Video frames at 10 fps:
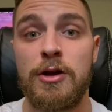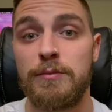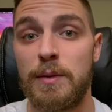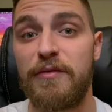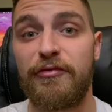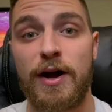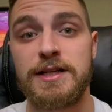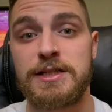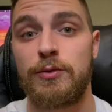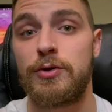maybe
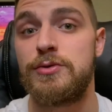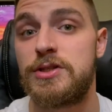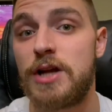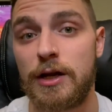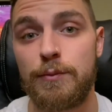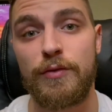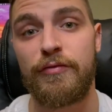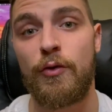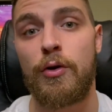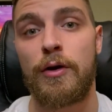find someone who's done it
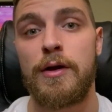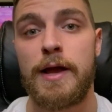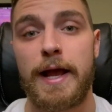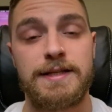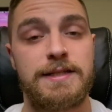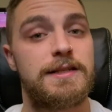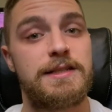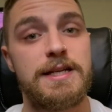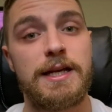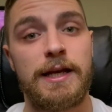before and
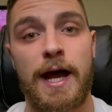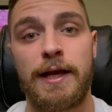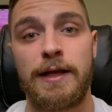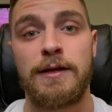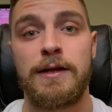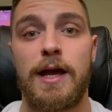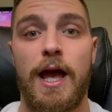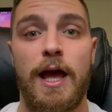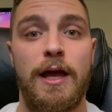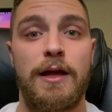succeeded at it
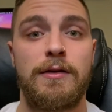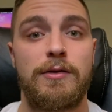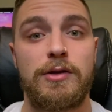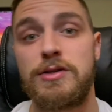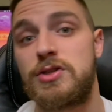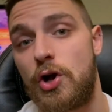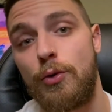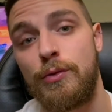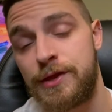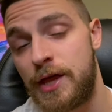and
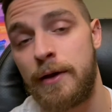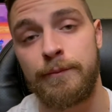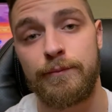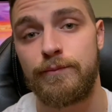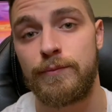consult with them.